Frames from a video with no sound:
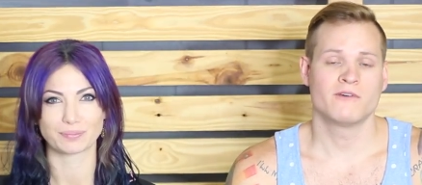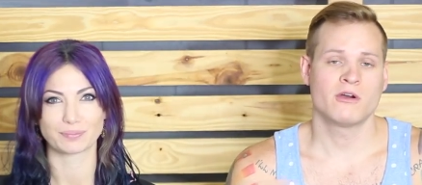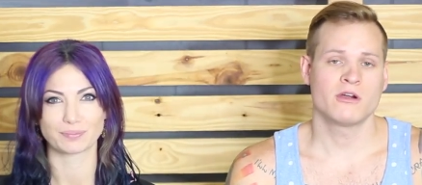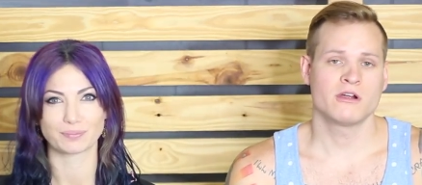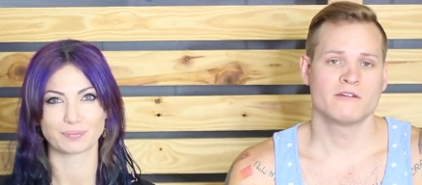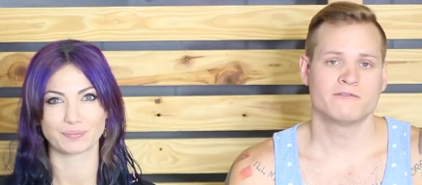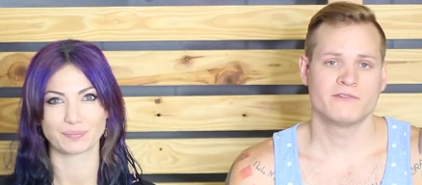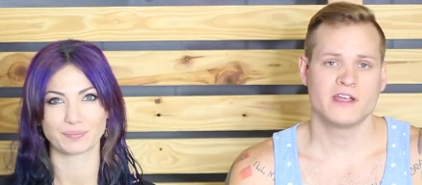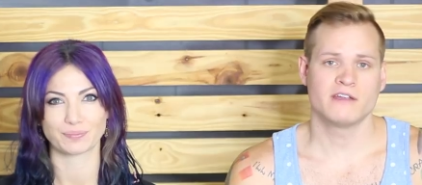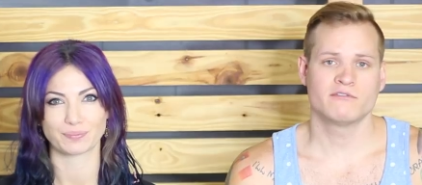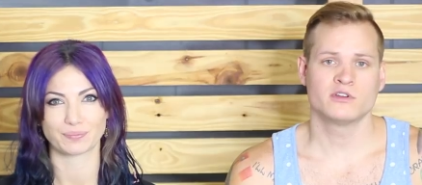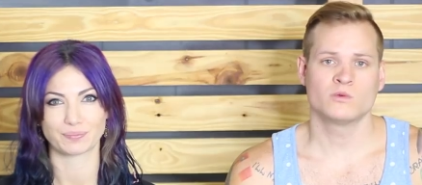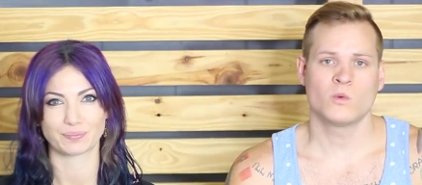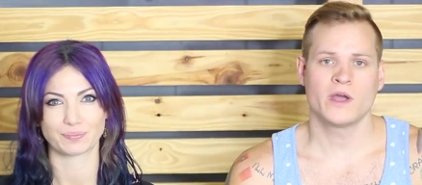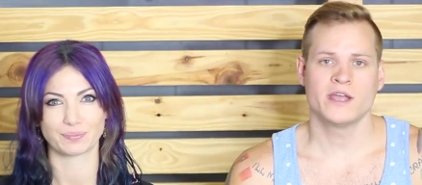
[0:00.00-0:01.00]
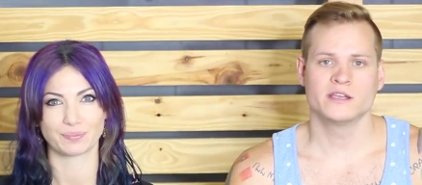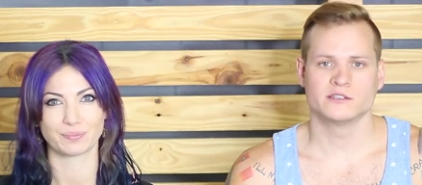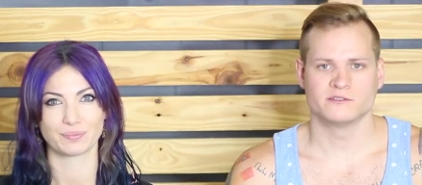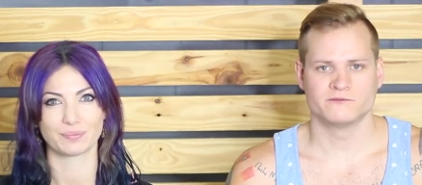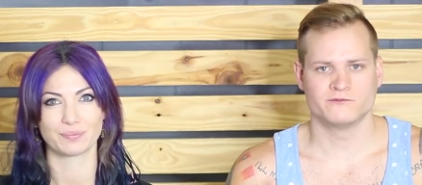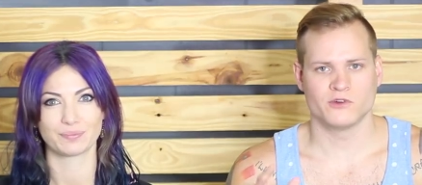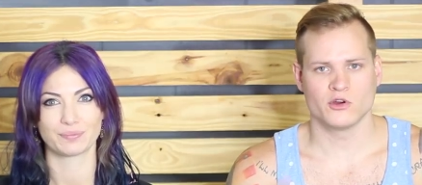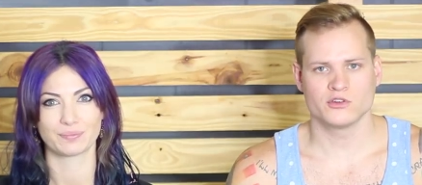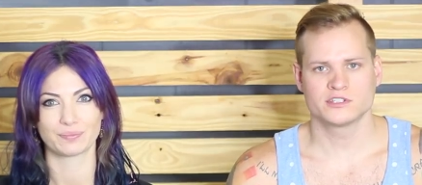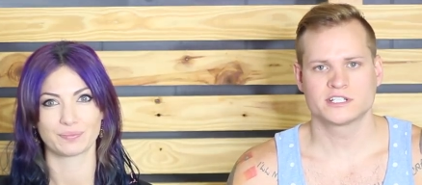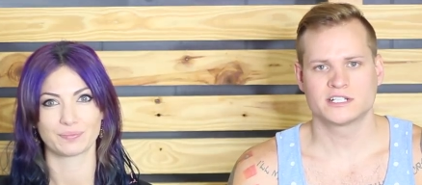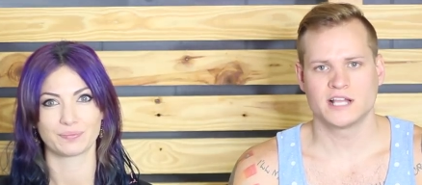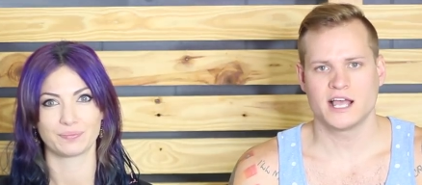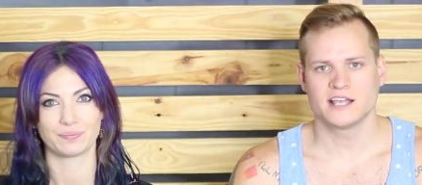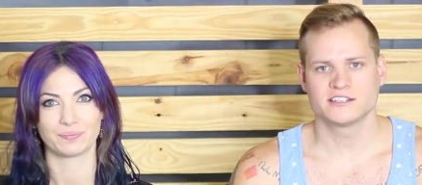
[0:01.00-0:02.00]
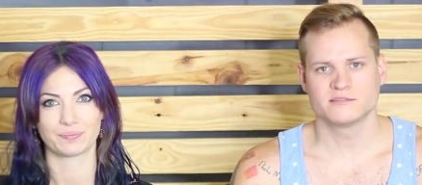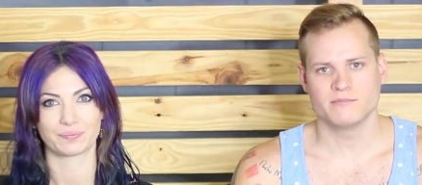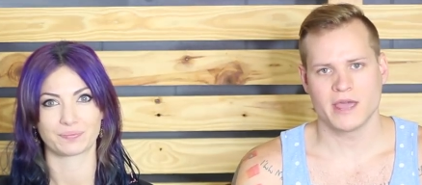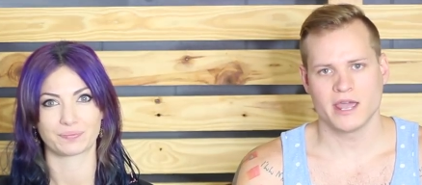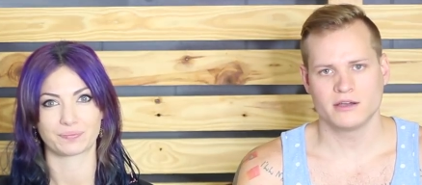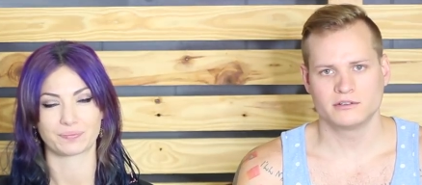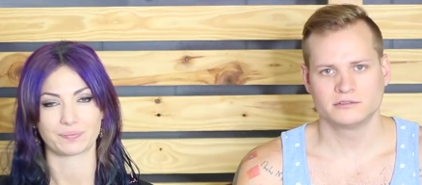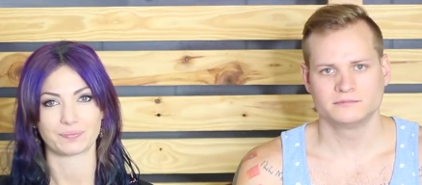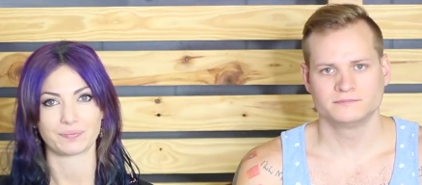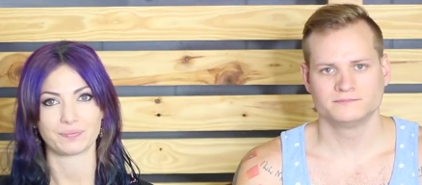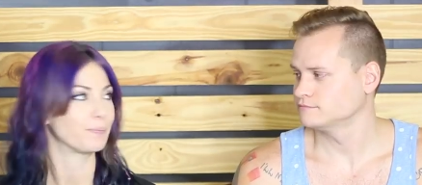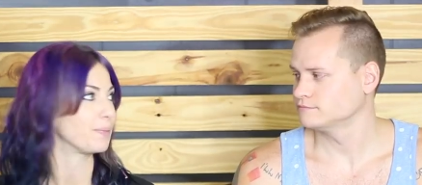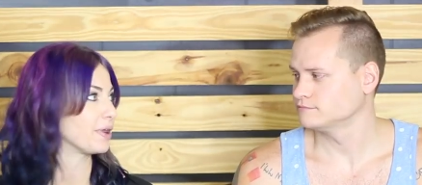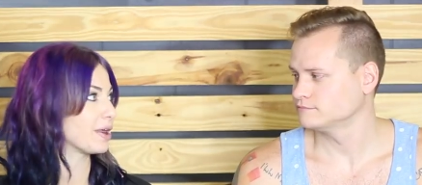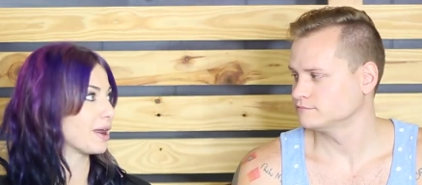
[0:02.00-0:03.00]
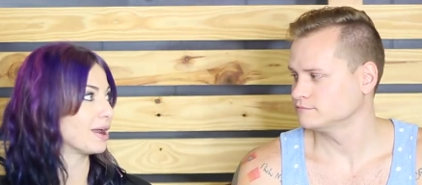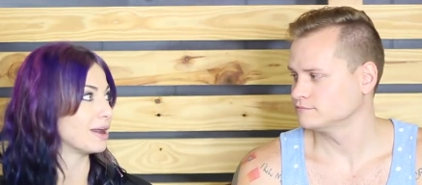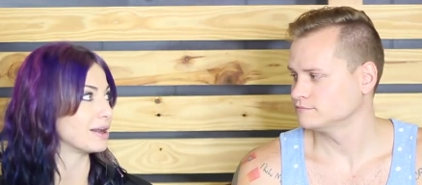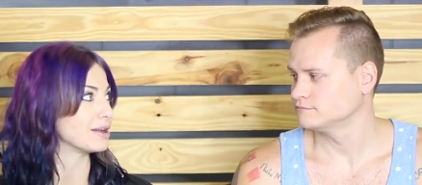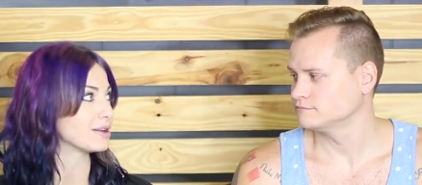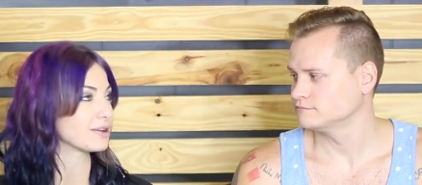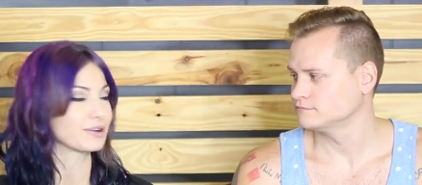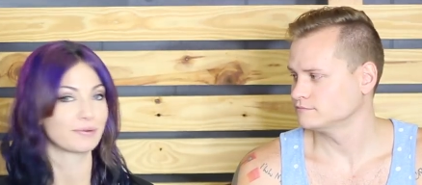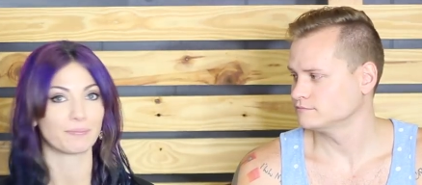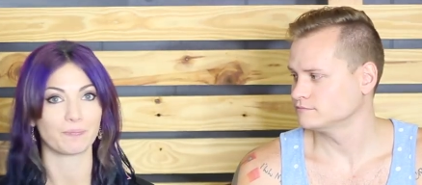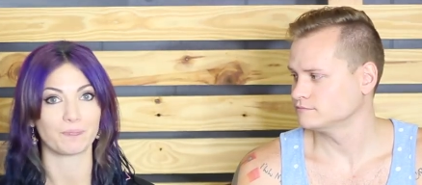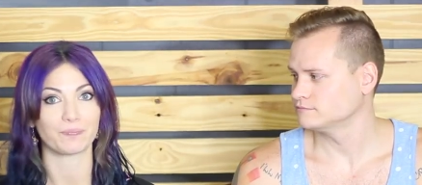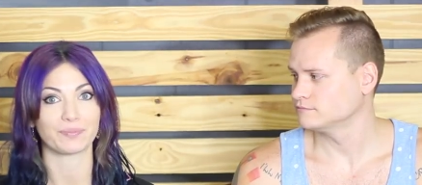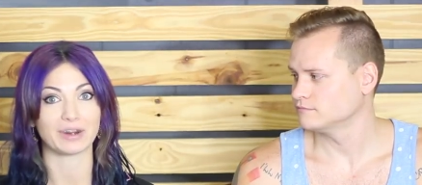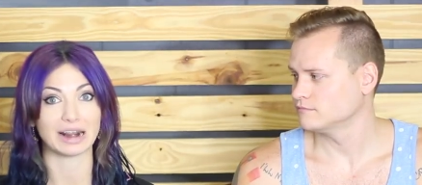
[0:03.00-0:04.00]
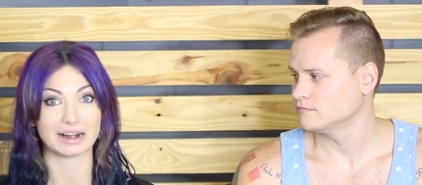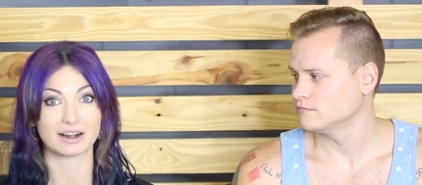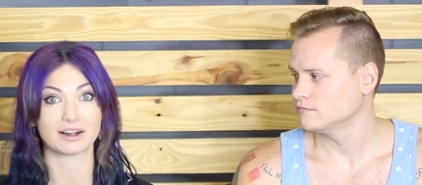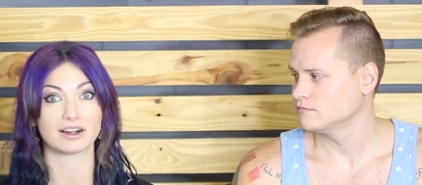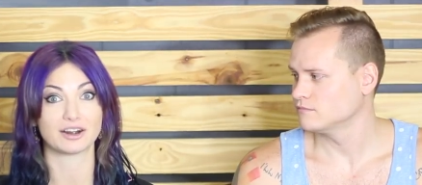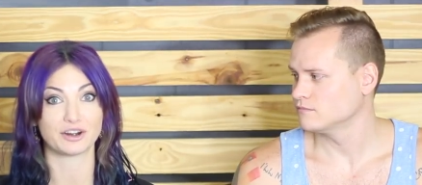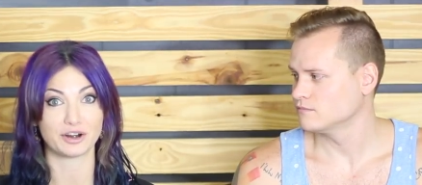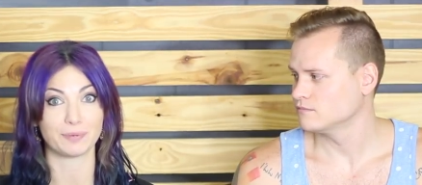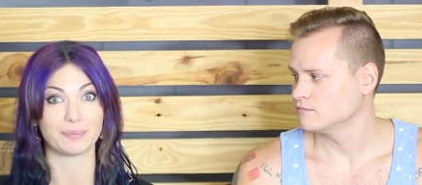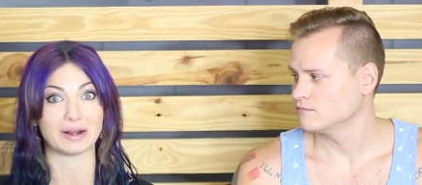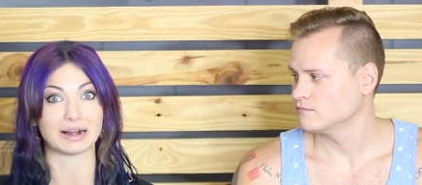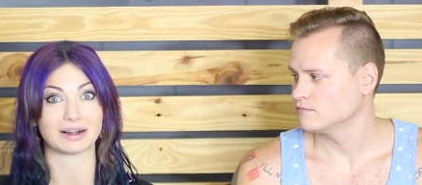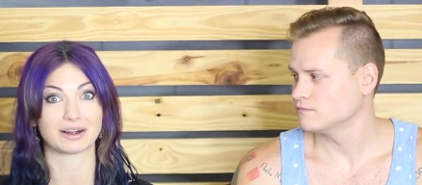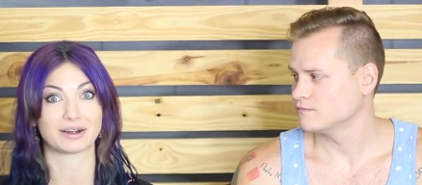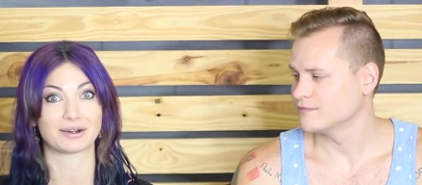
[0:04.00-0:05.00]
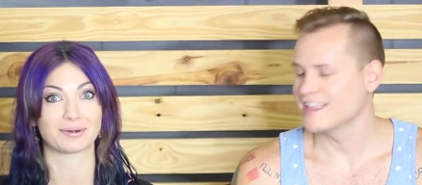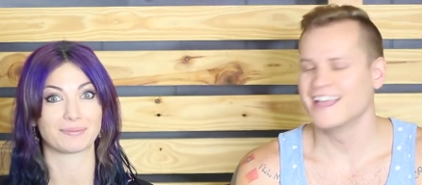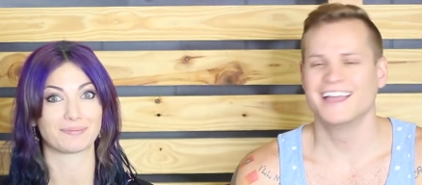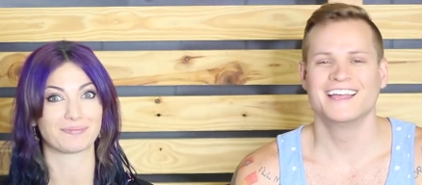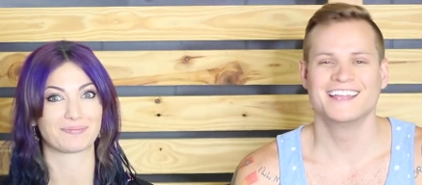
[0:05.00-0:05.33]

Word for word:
Speaker 1: far, our favorite way is first class mail.
Speaker 2: Because it's the cheapest.